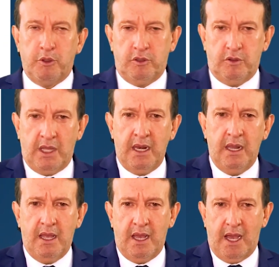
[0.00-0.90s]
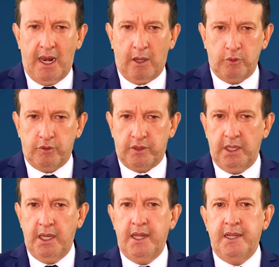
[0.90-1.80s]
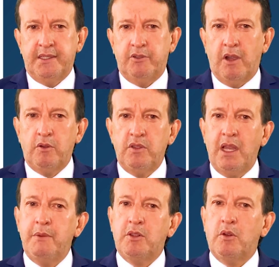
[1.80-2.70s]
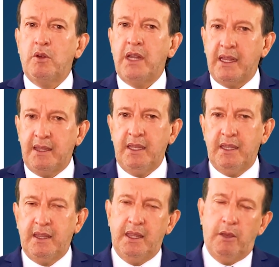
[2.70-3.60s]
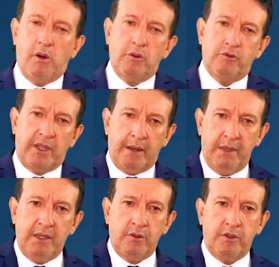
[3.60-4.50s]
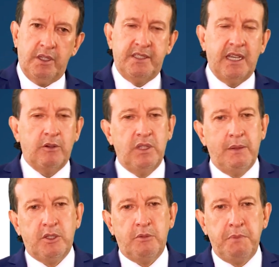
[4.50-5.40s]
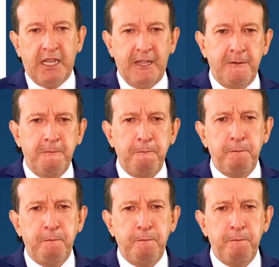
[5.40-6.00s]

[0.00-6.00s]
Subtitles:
If I make a large diameter, I must adjust less, and if I make a smaller diameter, I must adjust more.